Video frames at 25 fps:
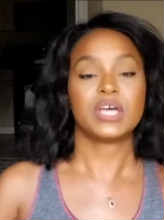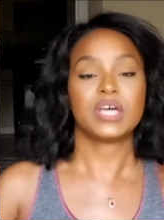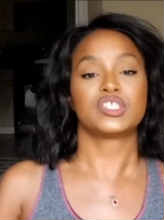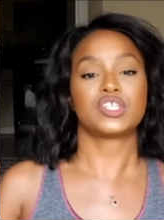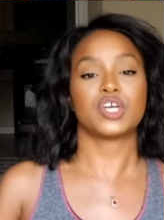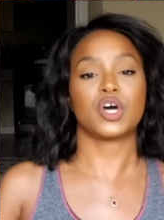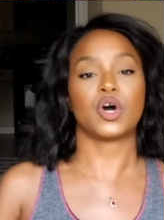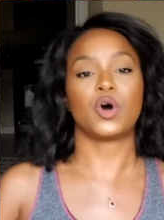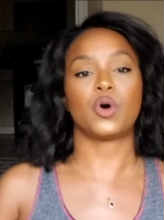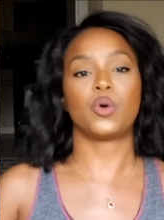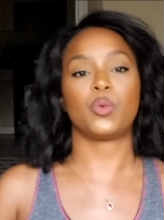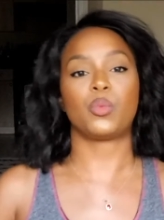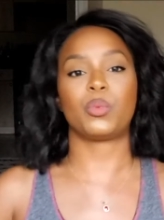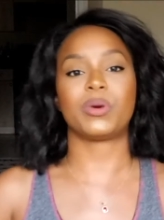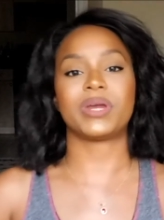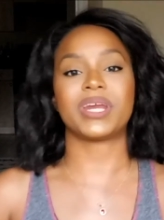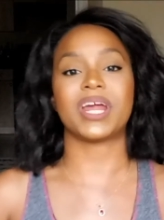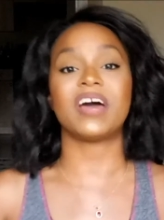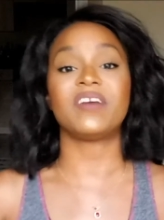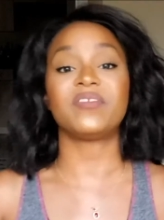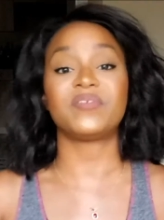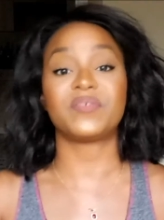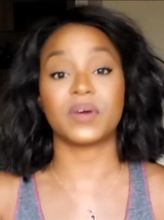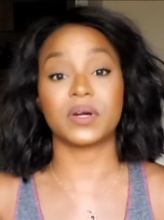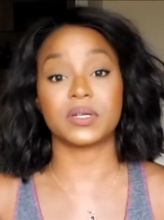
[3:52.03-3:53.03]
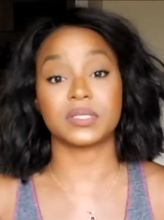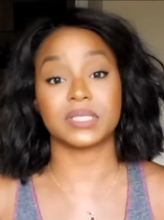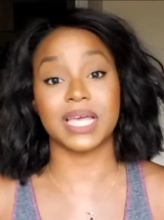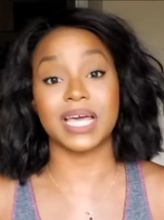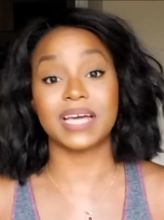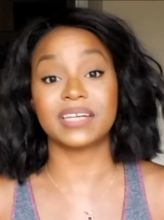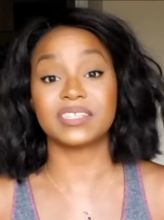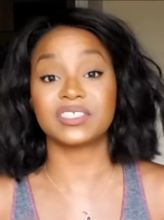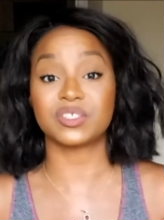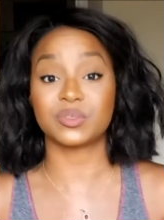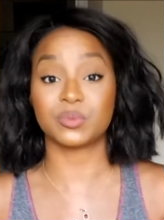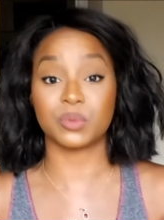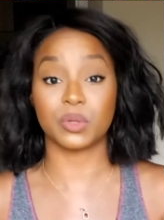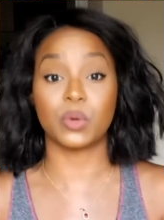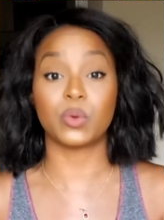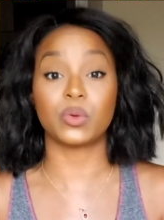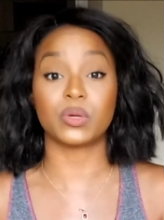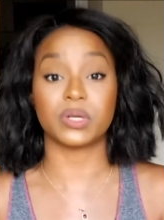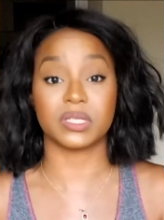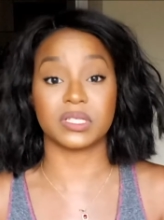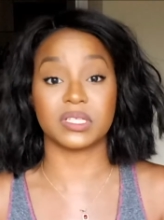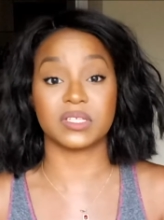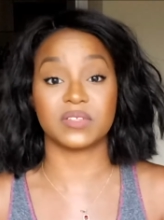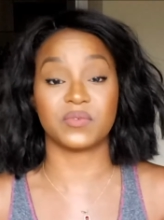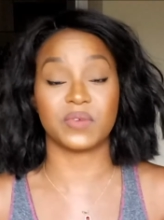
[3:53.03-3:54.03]
So when I actually
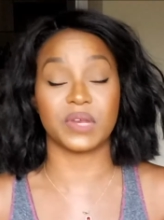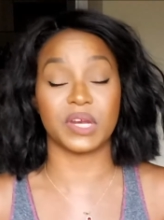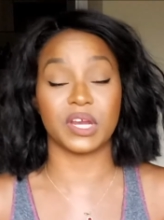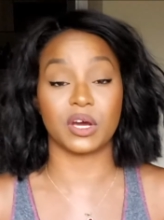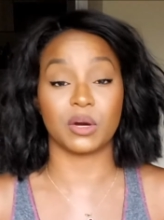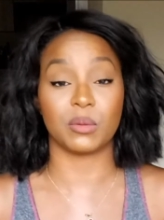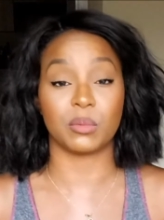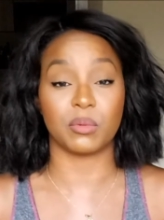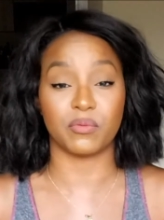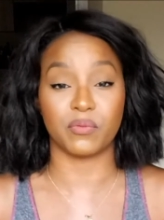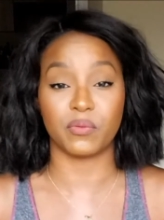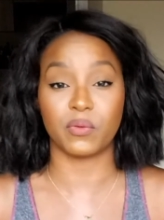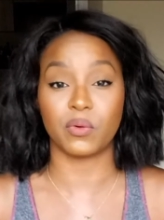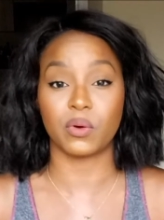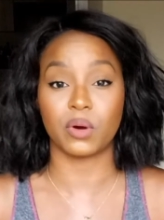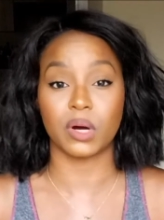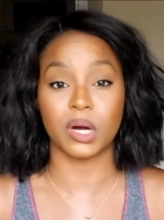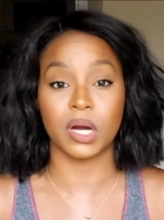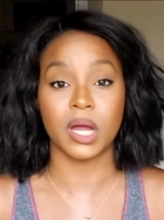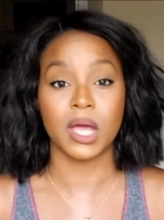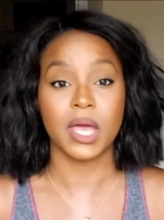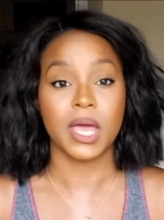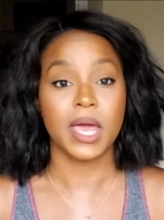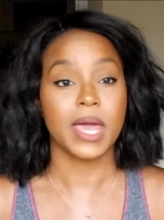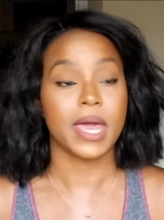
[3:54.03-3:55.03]
recorded this video before,